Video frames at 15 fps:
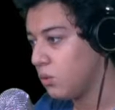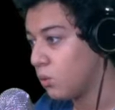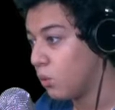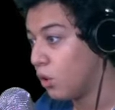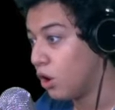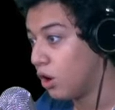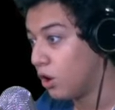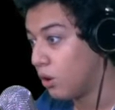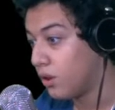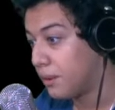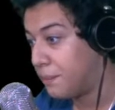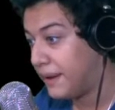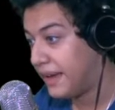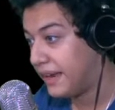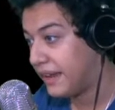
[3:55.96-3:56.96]
Whoa, the
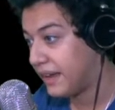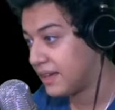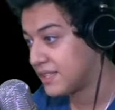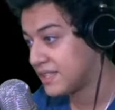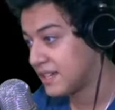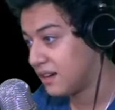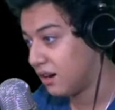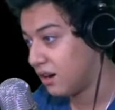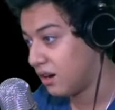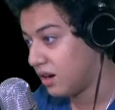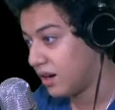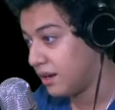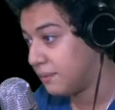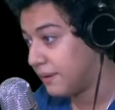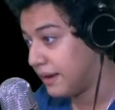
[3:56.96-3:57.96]
painting is
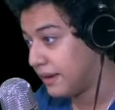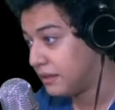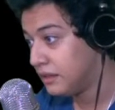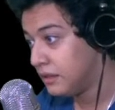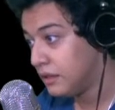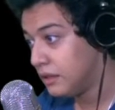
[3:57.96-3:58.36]
gone, man.